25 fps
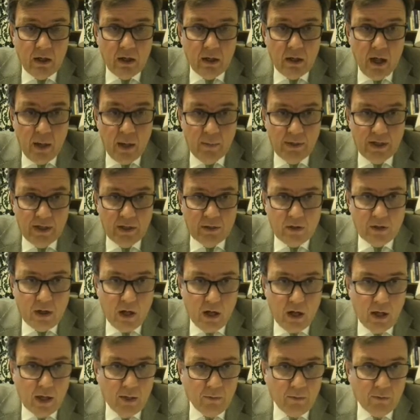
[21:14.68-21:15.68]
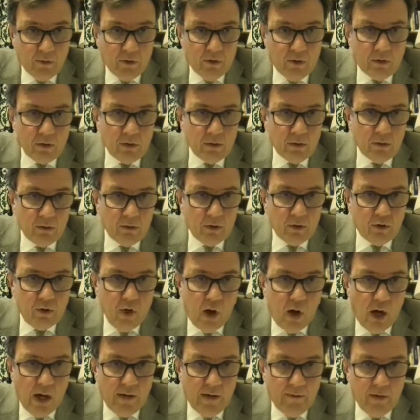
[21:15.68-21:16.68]
coming times to
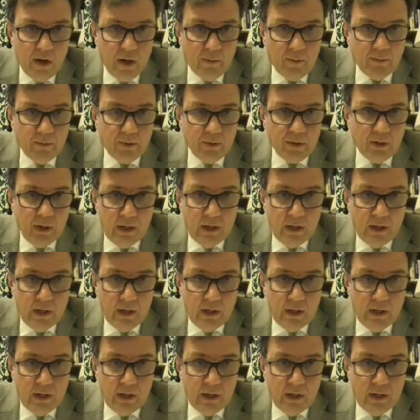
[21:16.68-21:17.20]
drive up.